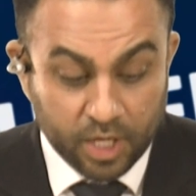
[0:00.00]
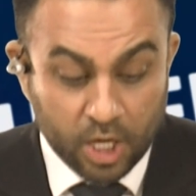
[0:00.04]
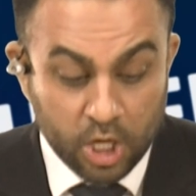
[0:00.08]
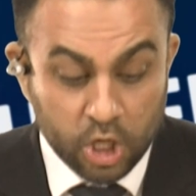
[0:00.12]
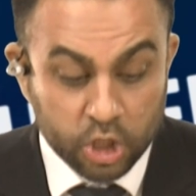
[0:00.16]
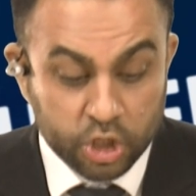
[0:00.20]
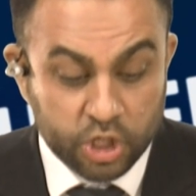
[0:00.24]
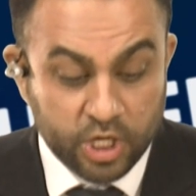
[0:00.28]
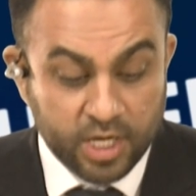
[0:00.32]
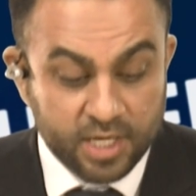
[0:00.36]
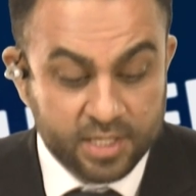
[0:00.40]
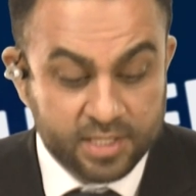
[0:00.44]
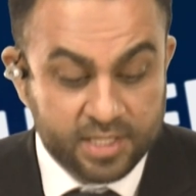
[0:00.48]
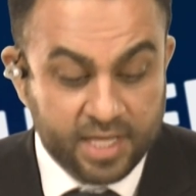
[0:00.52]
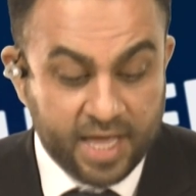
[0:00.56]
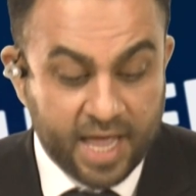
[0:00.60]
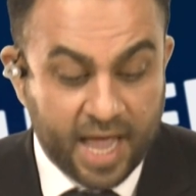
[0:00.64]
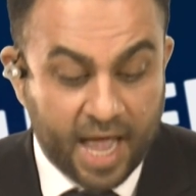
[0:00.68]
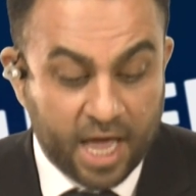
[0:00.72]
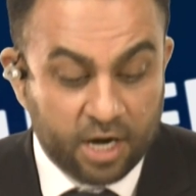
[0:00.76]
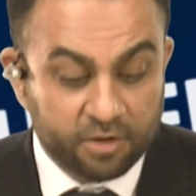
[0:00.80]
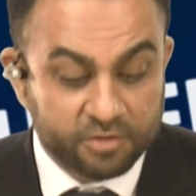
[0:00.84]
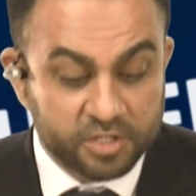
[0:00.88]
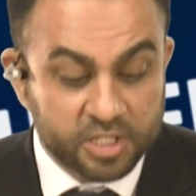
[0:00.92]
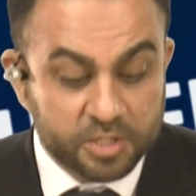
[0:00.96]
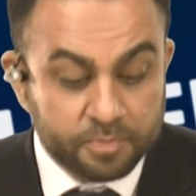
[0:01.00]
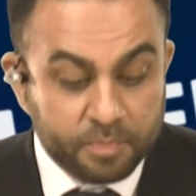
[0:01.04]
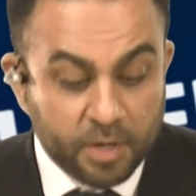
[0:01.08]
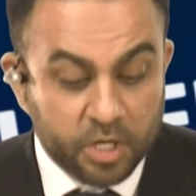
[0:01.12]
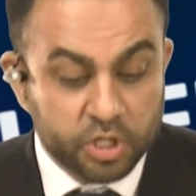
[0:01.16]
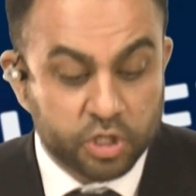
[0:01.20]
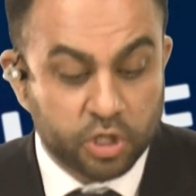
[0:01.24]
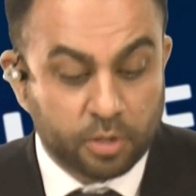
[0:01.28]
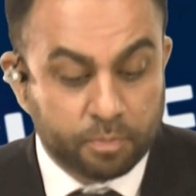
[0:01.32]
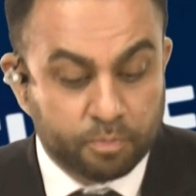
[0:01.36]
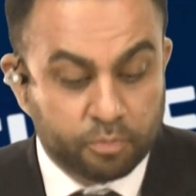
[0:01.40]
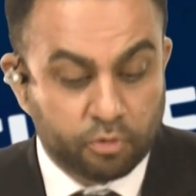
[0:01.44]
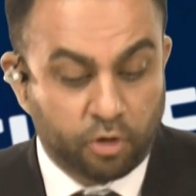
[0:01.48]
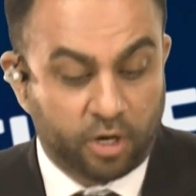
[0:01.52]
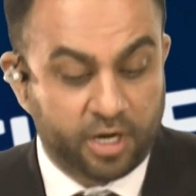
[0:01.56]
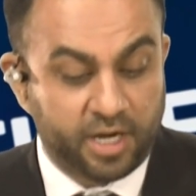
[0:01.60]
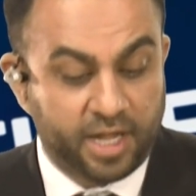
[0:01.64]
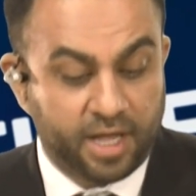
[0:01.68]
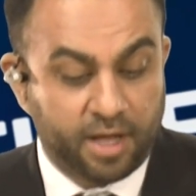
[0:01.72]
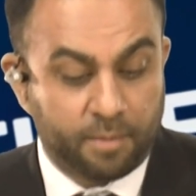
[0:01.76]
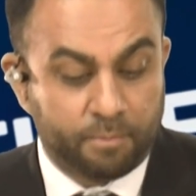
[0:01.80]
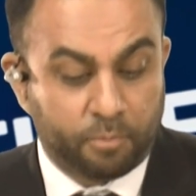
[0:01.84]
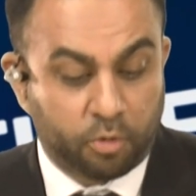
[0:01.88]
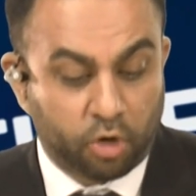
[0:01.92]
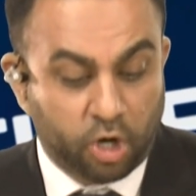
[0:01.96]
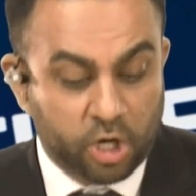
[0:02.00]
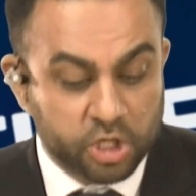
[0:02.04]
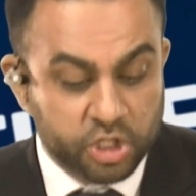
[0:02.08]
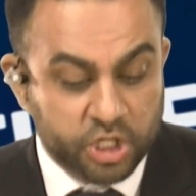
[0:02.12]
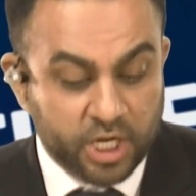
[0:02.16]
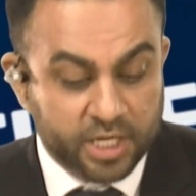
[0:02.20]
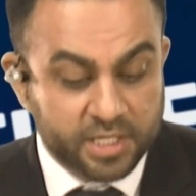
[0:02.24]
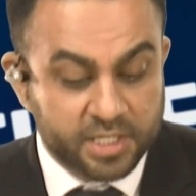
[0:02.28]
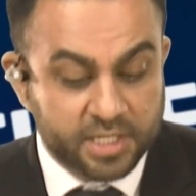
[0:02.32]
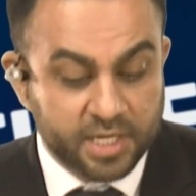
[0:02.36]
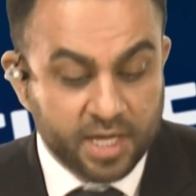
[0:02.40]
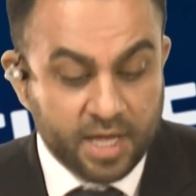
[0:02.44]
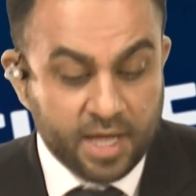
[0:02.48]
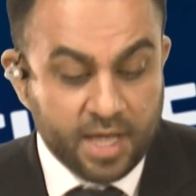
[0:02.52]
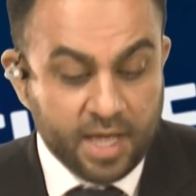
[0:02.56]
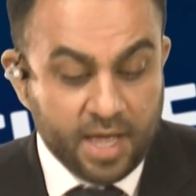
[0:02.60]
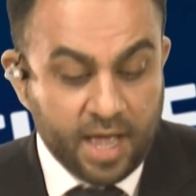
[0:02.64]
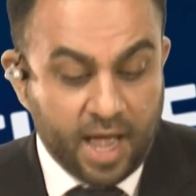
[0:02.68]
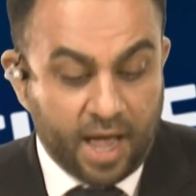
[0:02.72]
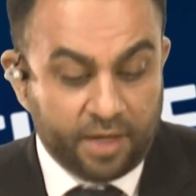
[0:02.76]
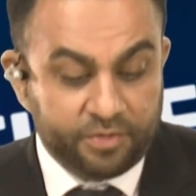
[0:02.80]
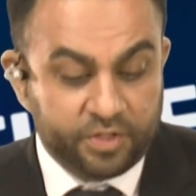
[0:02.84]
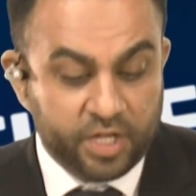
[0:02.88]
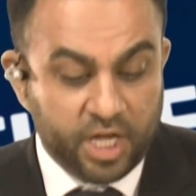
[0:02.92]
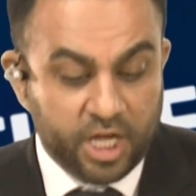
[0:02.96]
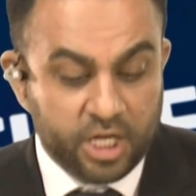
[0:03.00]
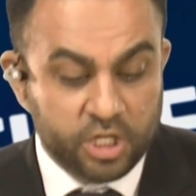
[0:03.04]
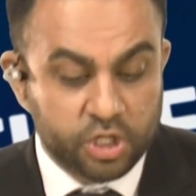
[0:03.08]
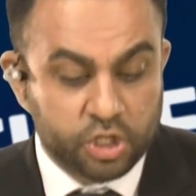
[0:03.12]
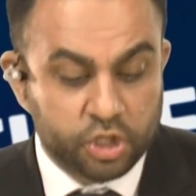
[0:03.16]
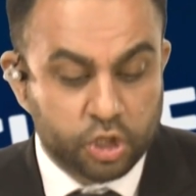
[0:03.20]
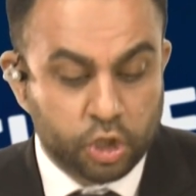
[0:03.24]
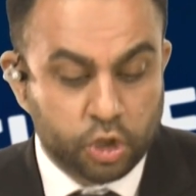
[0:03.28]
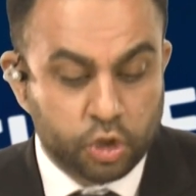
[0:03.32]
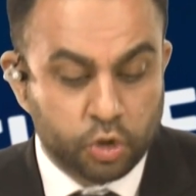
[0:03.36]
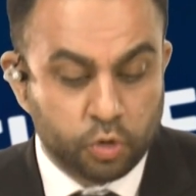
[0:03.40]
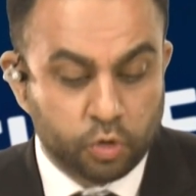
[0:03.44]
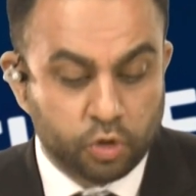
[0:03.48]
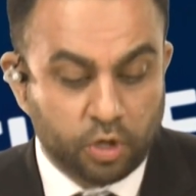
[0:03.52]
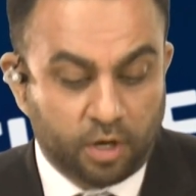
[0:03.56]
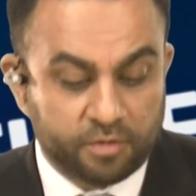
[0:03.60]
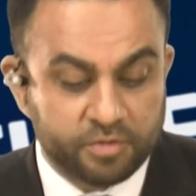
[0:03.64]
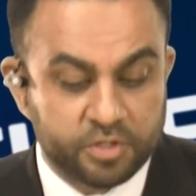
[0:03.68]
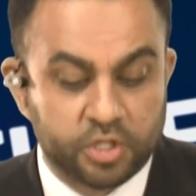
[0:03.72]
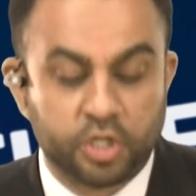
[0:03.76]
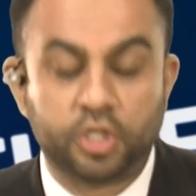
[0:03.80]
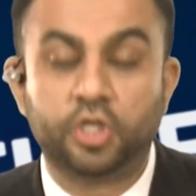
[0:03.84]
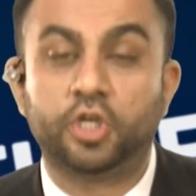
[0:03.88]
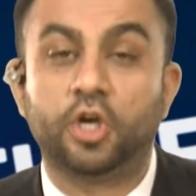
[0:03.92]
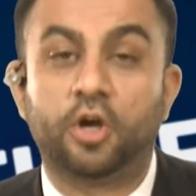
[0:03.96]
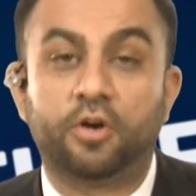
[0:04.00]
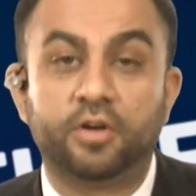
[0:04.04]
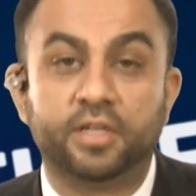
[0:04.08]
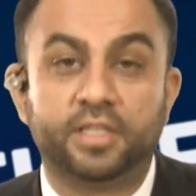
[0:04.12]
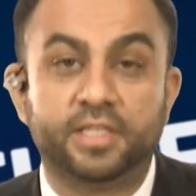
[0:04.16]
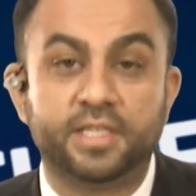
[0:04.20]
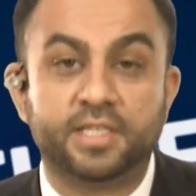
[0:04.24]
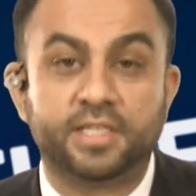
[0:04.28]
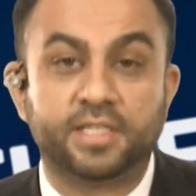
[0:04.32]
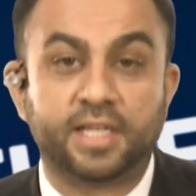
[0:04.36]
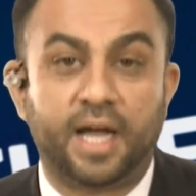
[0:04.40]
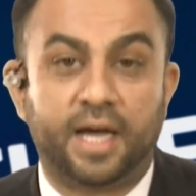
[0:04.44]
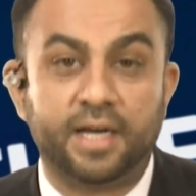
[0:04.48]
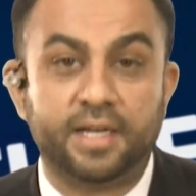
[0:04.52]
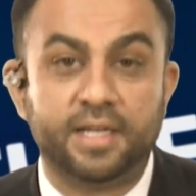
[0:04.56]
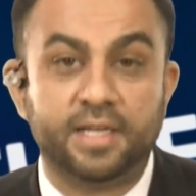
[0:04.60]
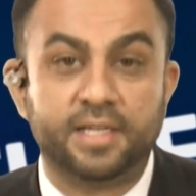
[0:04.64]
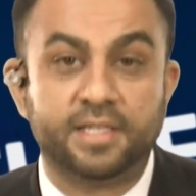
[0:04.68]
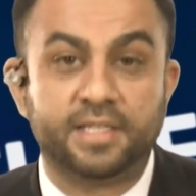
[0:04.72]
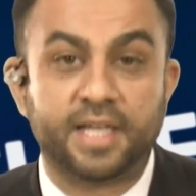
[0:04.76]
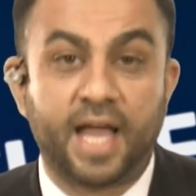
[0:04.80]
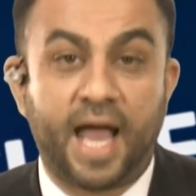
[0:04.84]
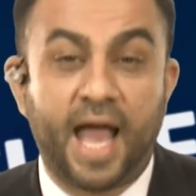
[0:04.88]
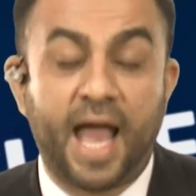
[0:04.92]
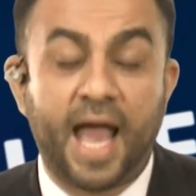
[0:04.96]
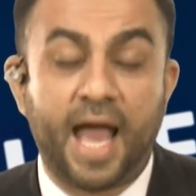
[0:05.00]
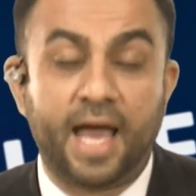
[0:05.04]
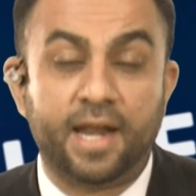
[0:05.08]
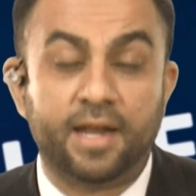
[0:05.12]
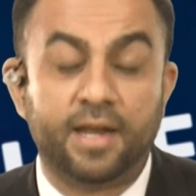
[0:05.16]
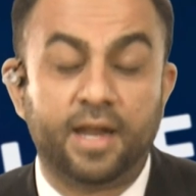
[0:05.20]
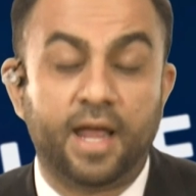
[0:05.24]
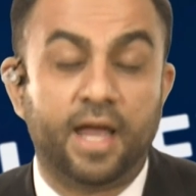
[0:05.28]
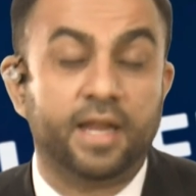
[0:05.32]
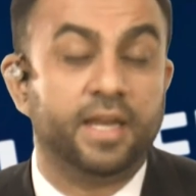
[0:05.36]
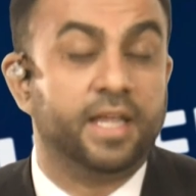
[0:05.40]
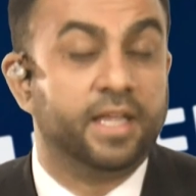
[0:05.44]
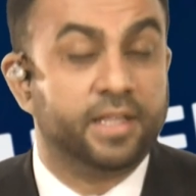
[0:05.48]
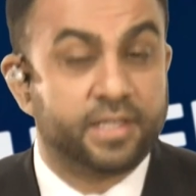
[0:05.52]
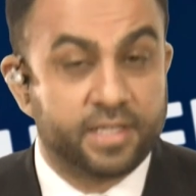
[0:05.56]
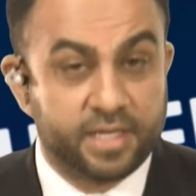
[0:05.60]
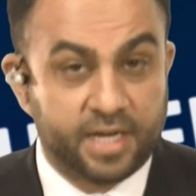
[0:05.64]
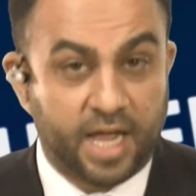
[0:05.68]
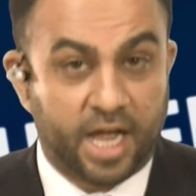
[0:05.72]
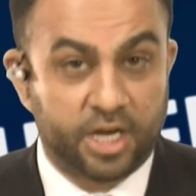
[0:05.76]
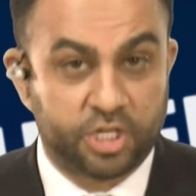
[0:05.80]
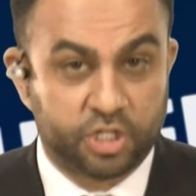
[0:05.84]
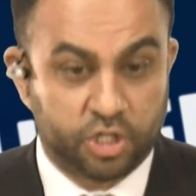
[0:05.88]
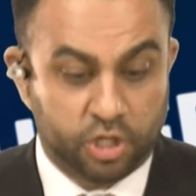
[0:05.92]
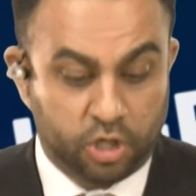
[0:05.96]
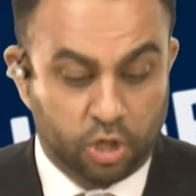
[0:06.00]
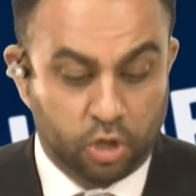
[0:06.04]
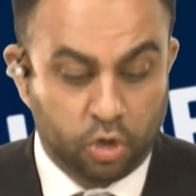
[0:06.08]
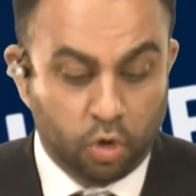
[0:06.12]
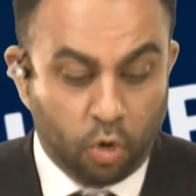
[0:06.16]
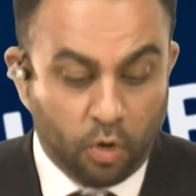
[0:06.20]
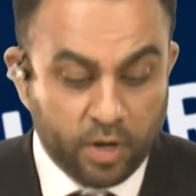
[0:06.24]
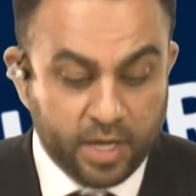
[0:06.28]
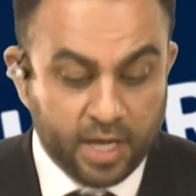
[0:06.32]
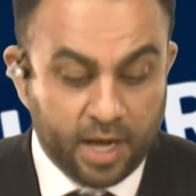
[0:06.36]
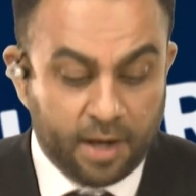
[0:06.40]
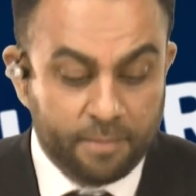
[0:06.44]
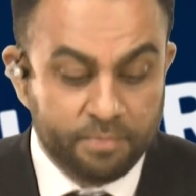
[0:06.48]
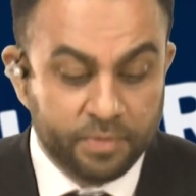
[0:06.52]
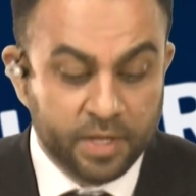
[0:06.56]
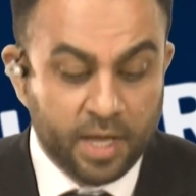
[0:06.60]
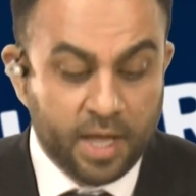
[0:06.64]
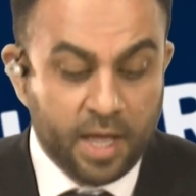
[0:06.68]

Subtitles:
She is the head of special projects at the Institute of Security Studies and an international lawyer.